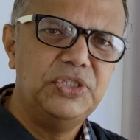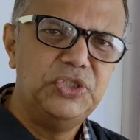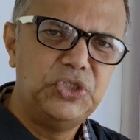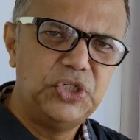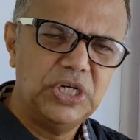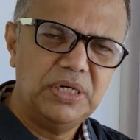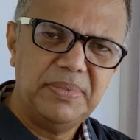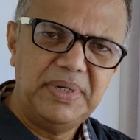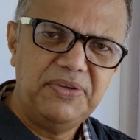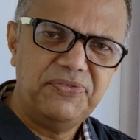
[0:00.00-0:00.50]

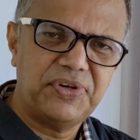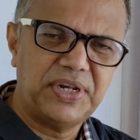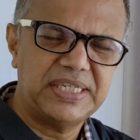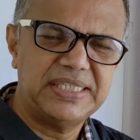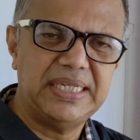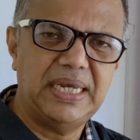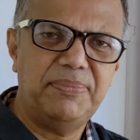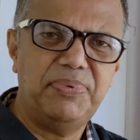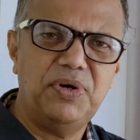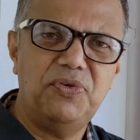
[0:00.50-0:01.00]
Germany, for
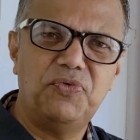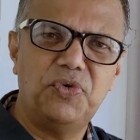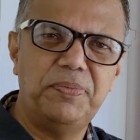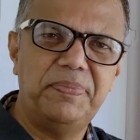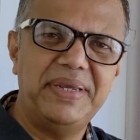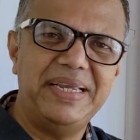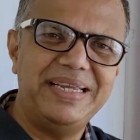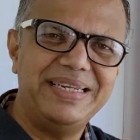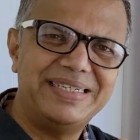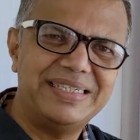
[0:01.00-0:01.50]
example,
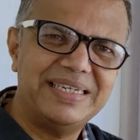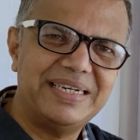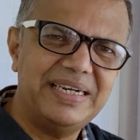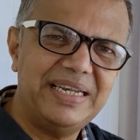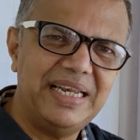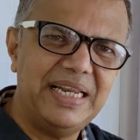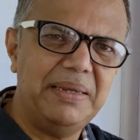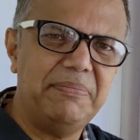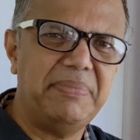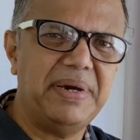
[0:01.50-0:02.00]
would be
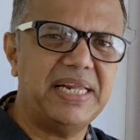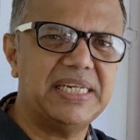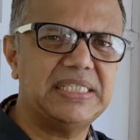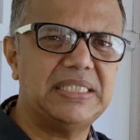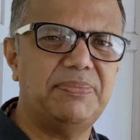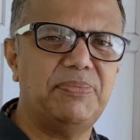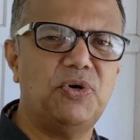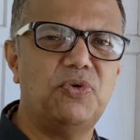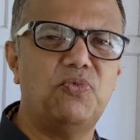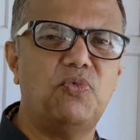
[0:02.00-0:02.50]
eternally
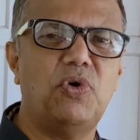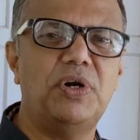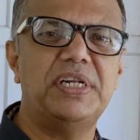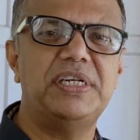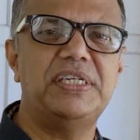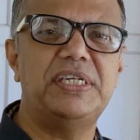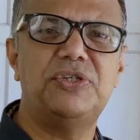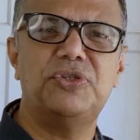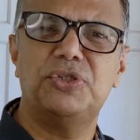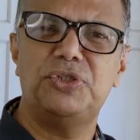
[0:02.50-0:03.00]
embarrassed about what
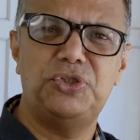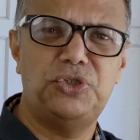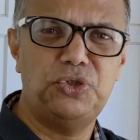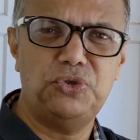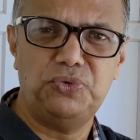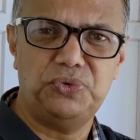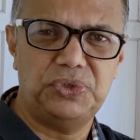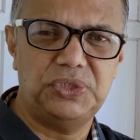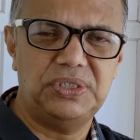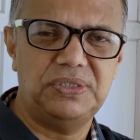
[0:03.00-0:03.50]
it did to the
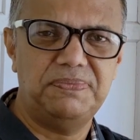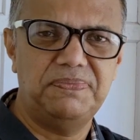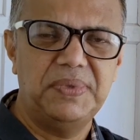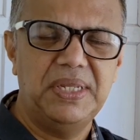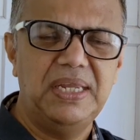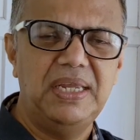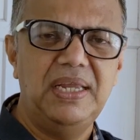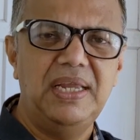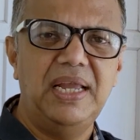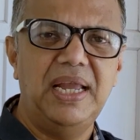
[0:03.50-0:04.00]
Jews.
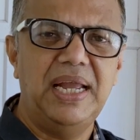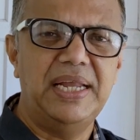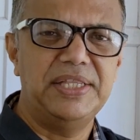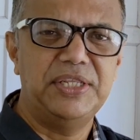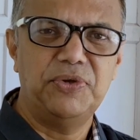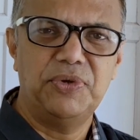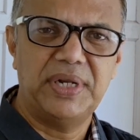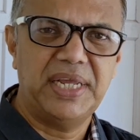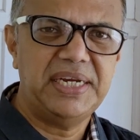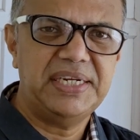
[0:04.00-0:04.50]
And
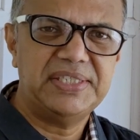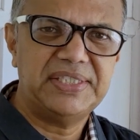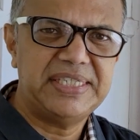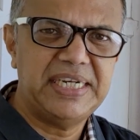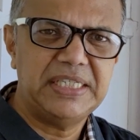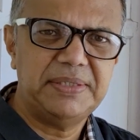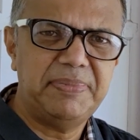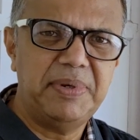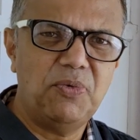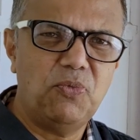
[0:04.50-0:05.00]
the United
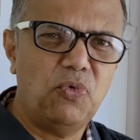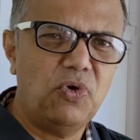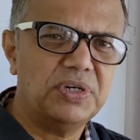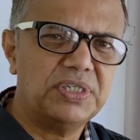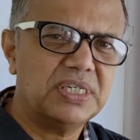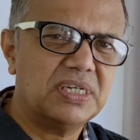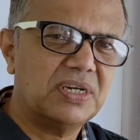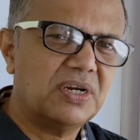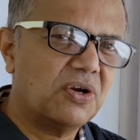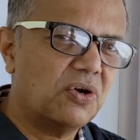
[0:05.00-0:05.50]
States may
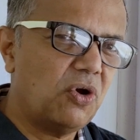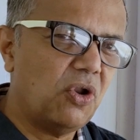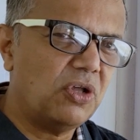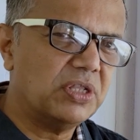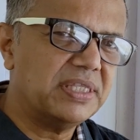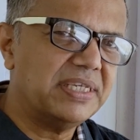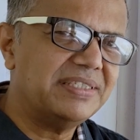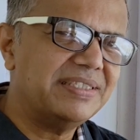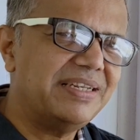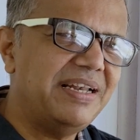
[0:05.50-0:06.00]
want a
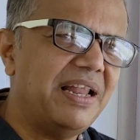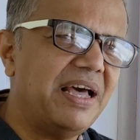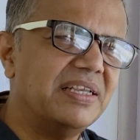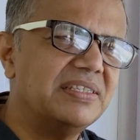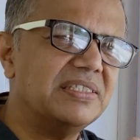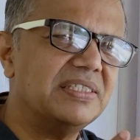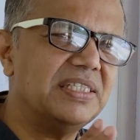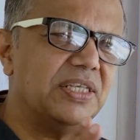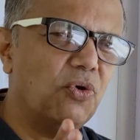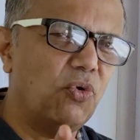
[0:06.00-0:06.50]
cloth as
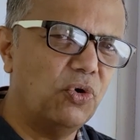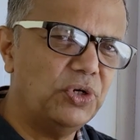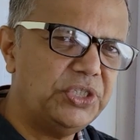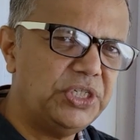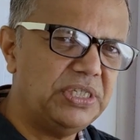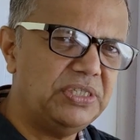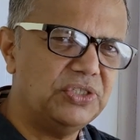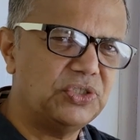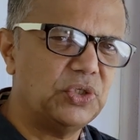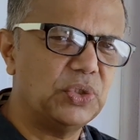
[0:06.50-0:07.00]
large as the
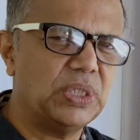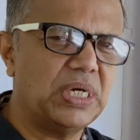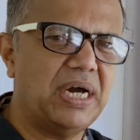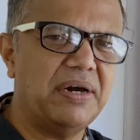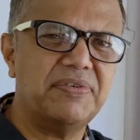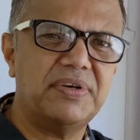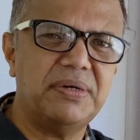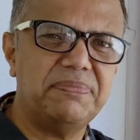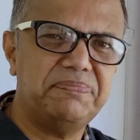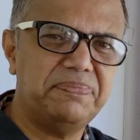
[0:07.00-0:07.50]
oceans to
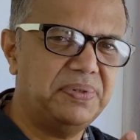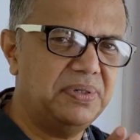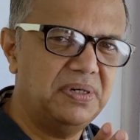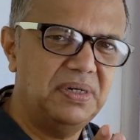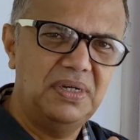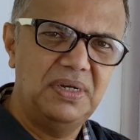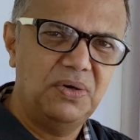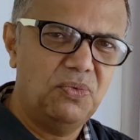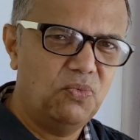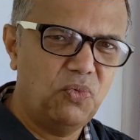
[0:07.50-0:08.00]
cover up
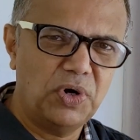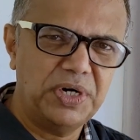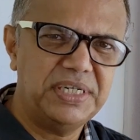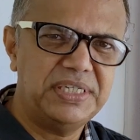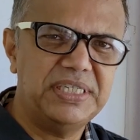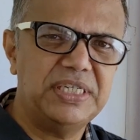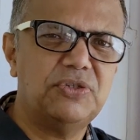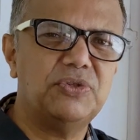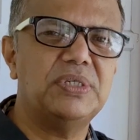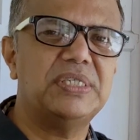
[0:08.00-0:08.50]
what
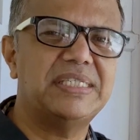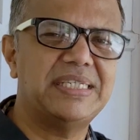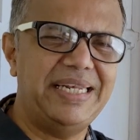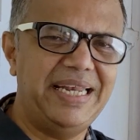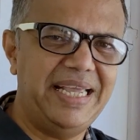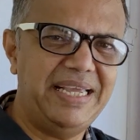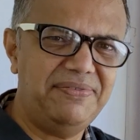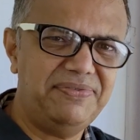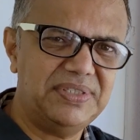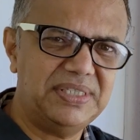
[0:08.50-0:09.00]
it did to the
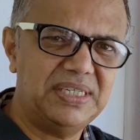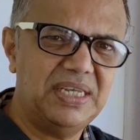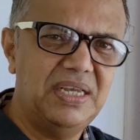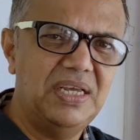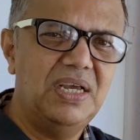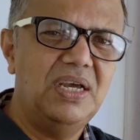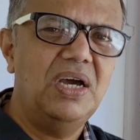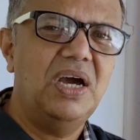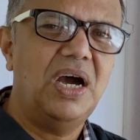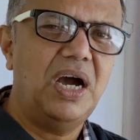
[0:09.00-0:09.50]
slaves,
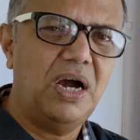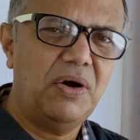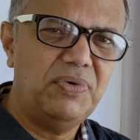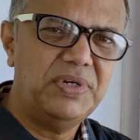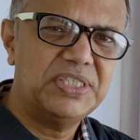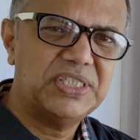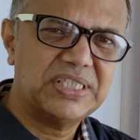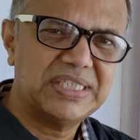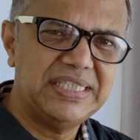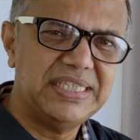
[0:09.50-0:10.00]
how
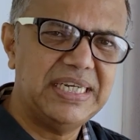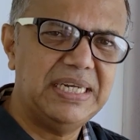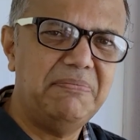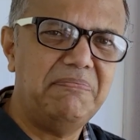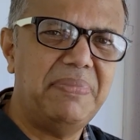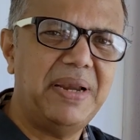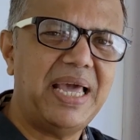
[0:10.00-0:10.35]
it's treating